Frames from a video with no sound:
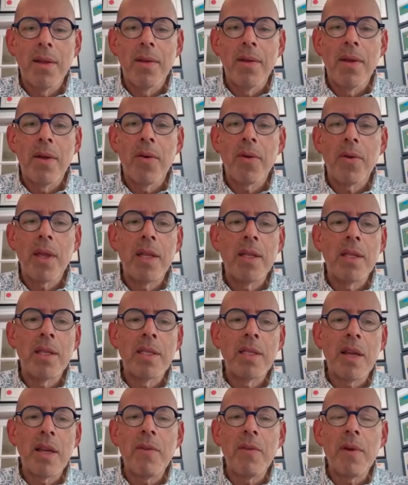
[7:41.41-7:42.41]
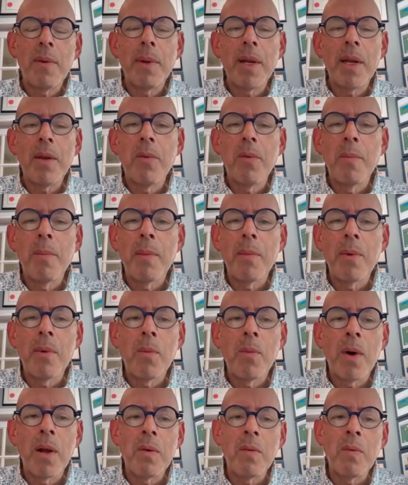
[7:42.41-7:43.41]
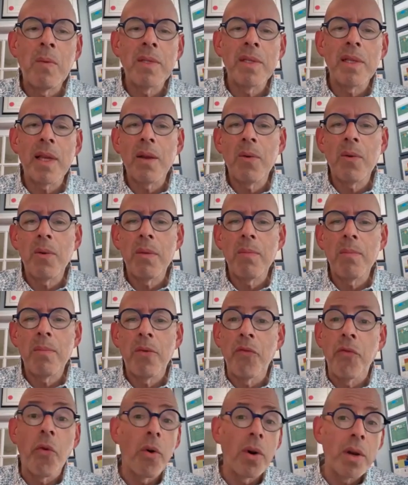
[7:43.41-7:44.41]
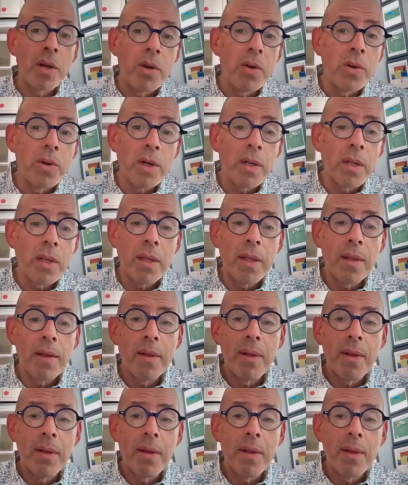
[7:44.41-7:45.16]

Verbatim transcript: Okay, does everybody remember what it was like with before Google?